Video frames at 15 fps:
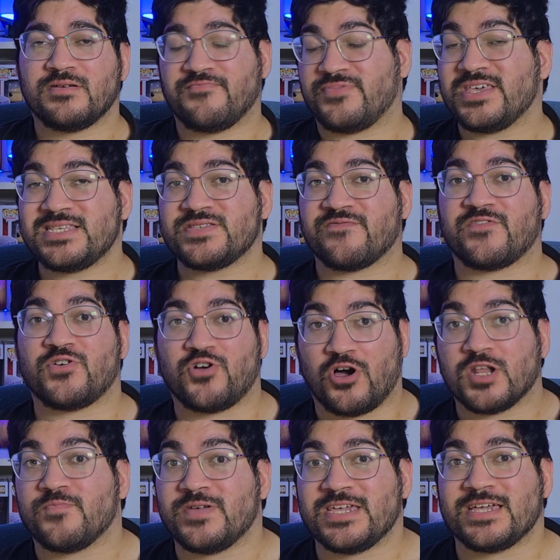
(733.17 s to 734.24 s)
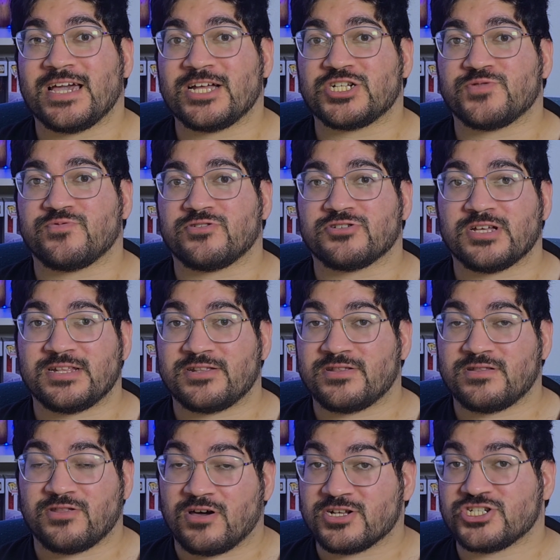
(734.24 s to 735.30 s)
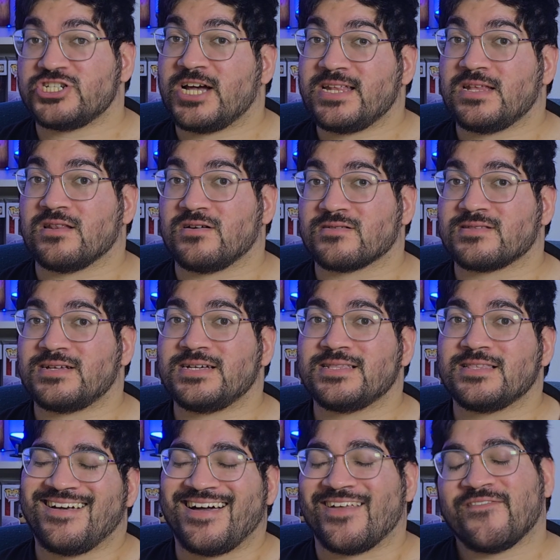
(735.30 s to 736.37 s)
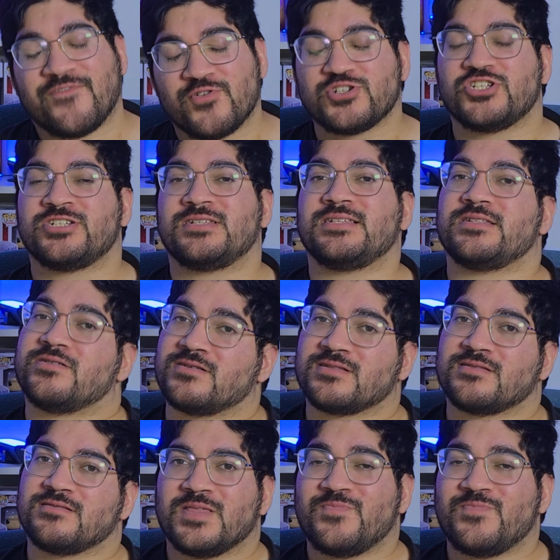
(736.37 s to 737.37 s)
These have gotta be catchable and not shiny locked, right? Unfortunately not.